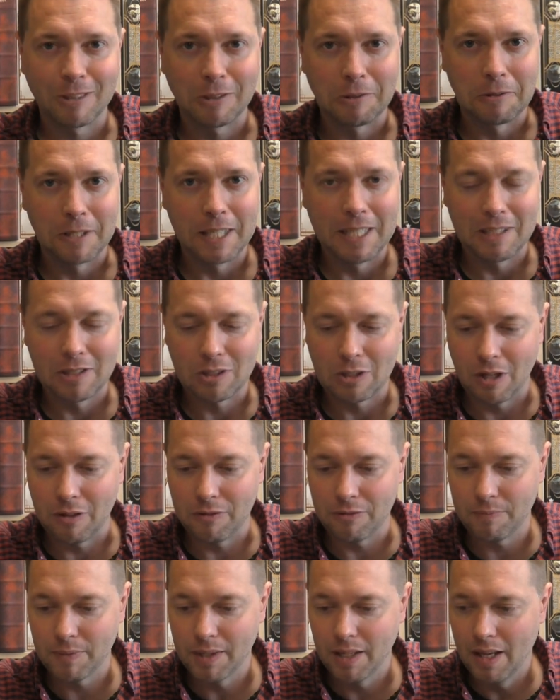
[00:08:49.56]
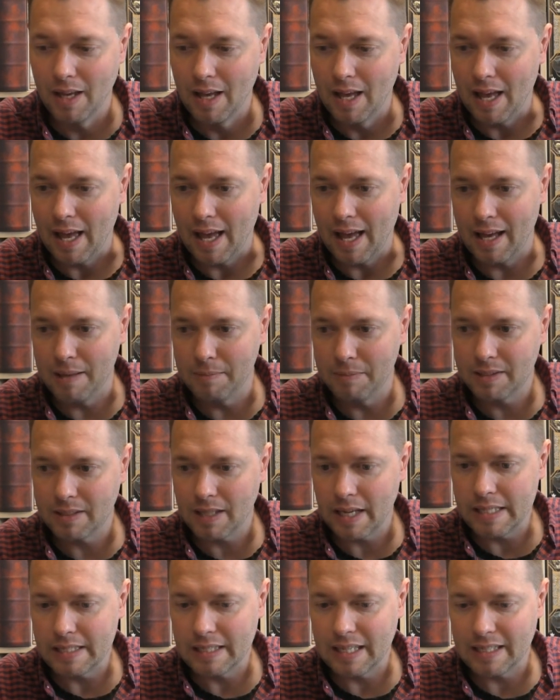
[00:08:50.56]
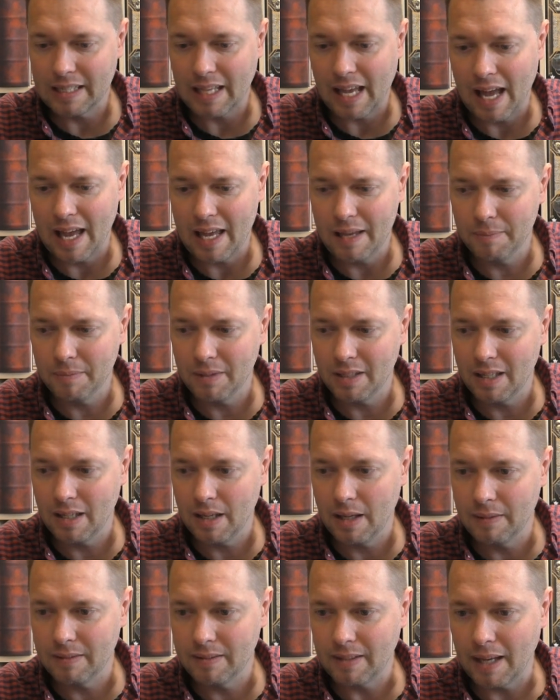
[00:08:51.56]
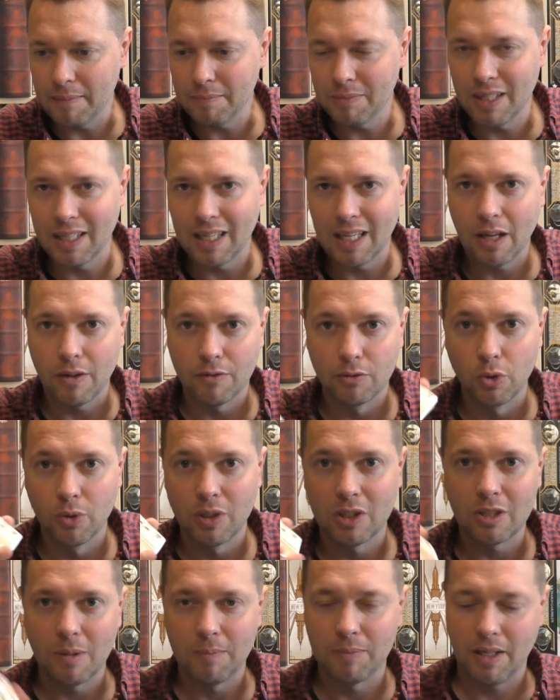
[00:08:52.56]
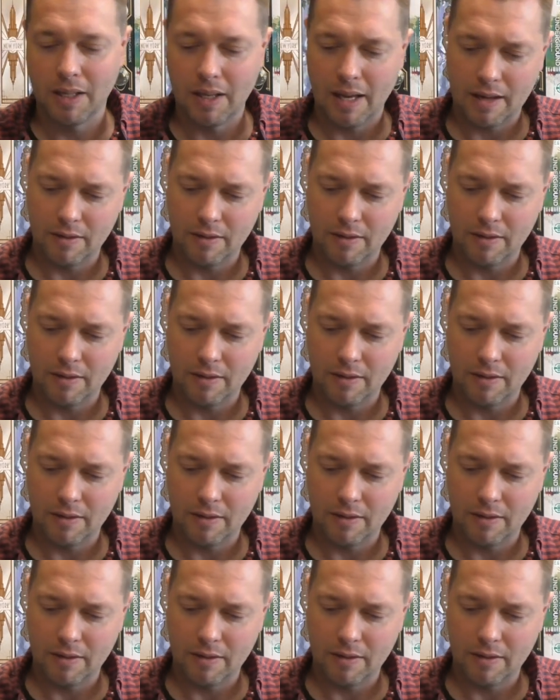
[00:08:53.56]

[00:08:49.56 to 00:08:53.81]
great stuff. And besides that, I'm uh, I'm thinking of doing something.